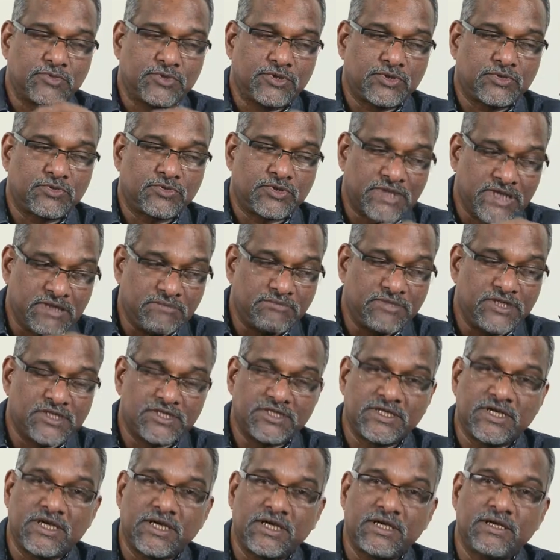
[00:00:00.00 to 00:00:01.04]
rape
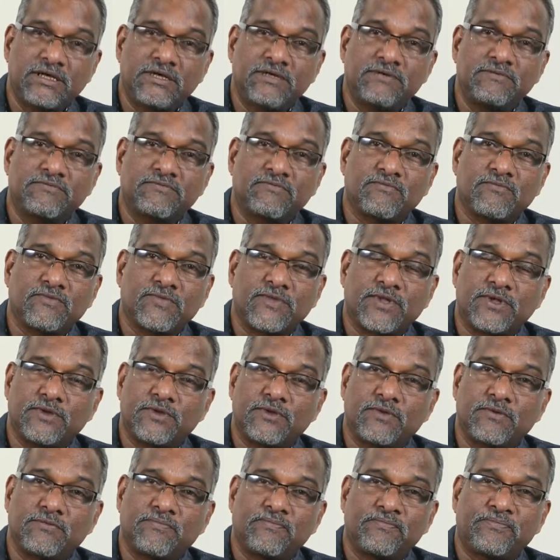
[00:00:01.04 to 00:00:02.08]
this girl, you
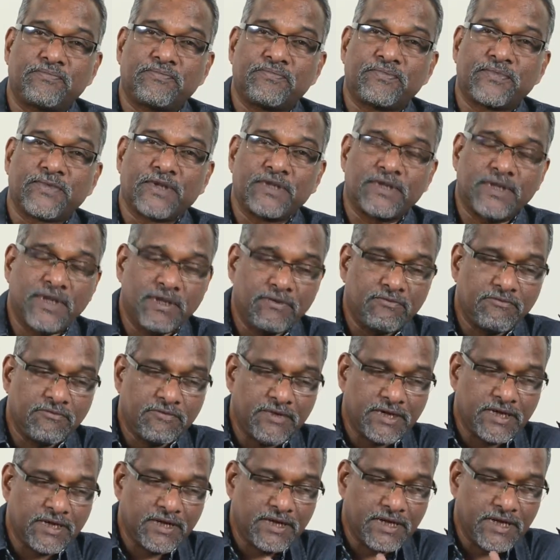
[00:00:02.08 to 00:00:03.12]
know, they
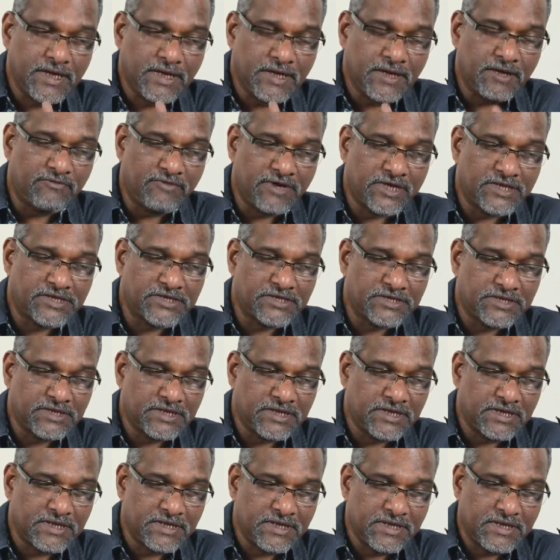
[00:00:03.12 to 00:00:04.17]
in effect,
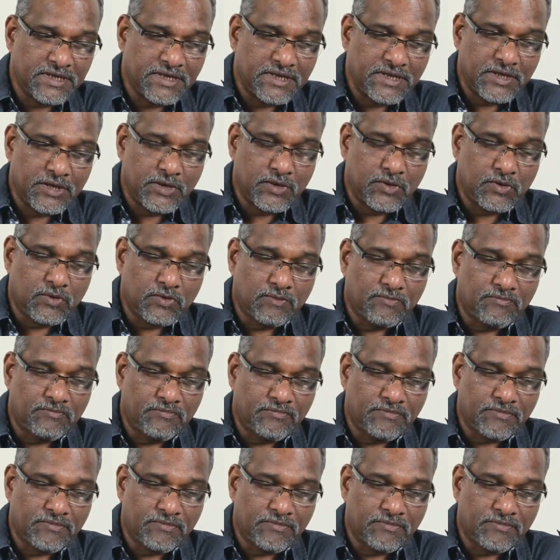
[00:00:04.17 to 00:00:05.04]
you know,